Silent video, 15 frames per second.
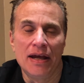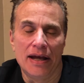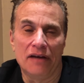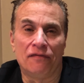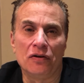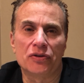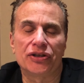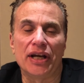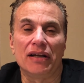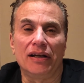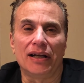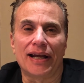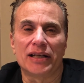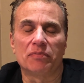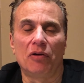Hey folks, Daily
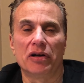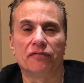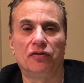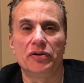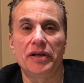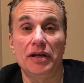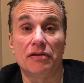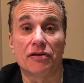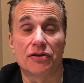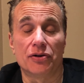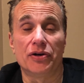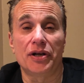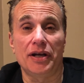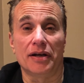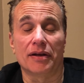Alliance Blog for the
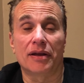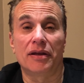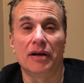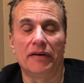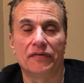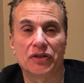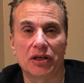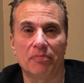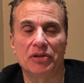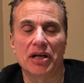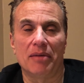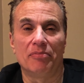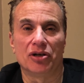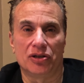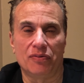30th of
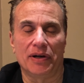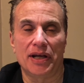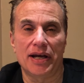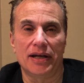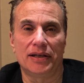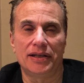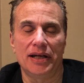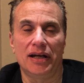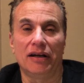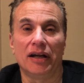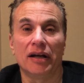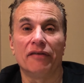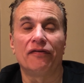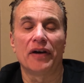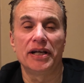September 2018.
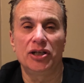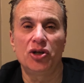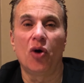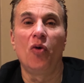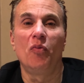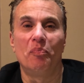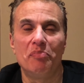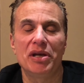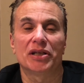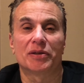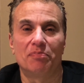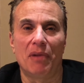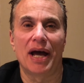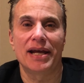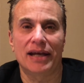And if I don't
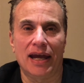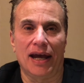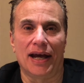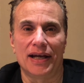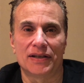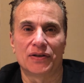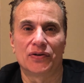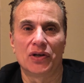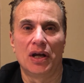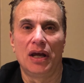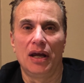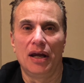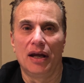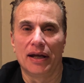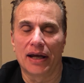miss my guess,
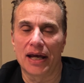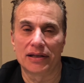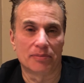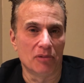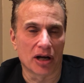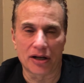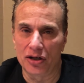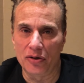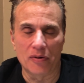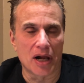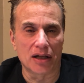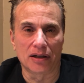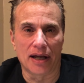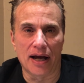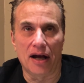in case I'm not going to do it
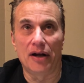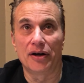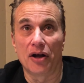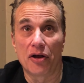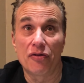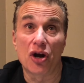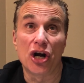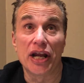out loud,